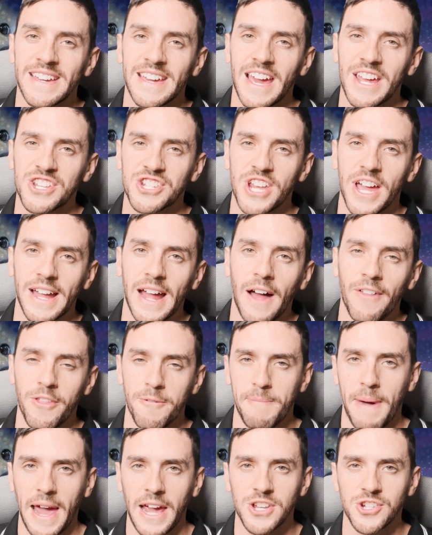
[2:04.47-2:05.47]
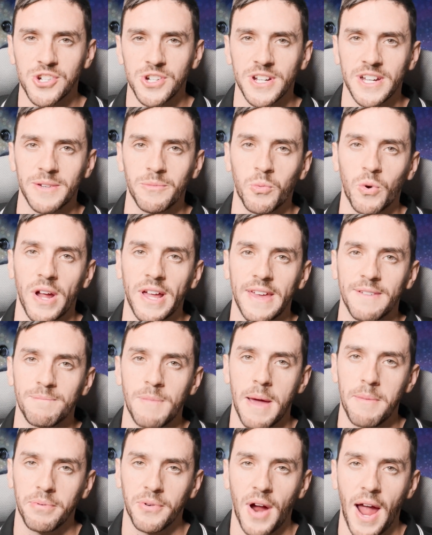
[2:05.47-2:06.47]
And check out the Patreon where I give
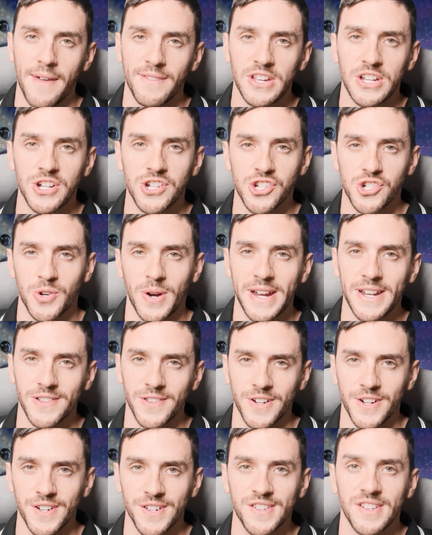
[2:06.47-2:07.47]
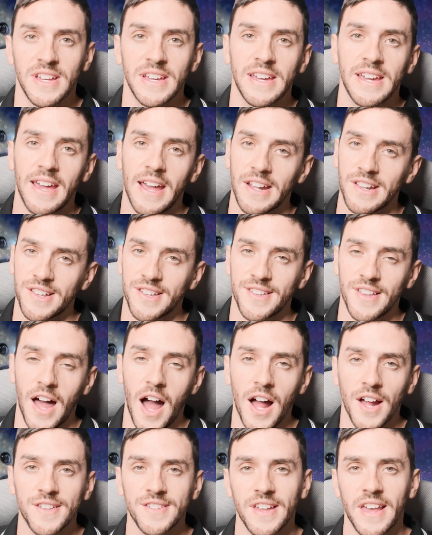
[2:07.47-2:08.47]
my private trade alerts, and
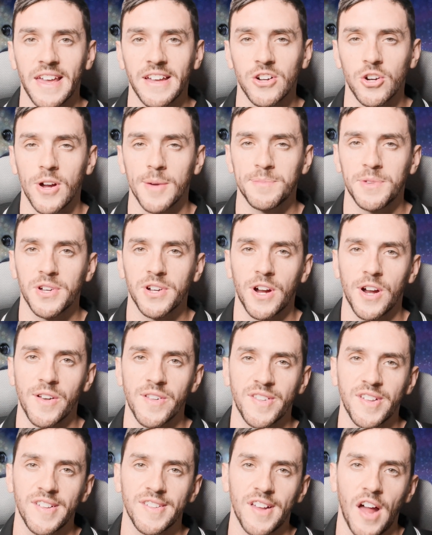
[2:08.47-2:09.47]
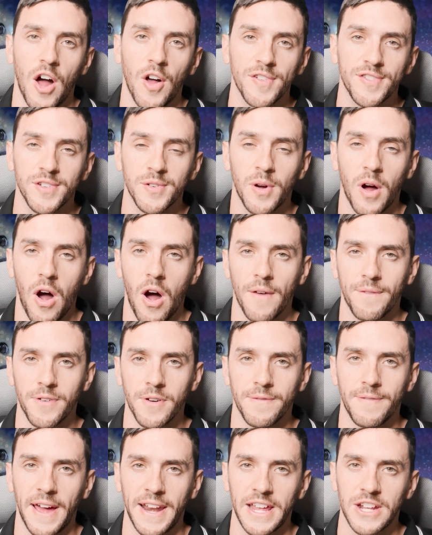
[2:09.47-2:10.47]
stocks and cryptocurrencies also
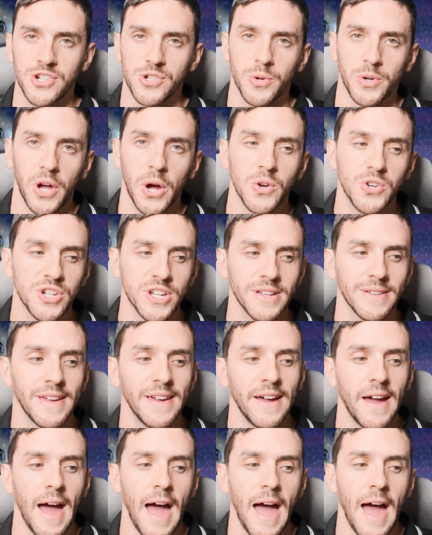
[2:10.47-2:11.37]
offer financial coaching.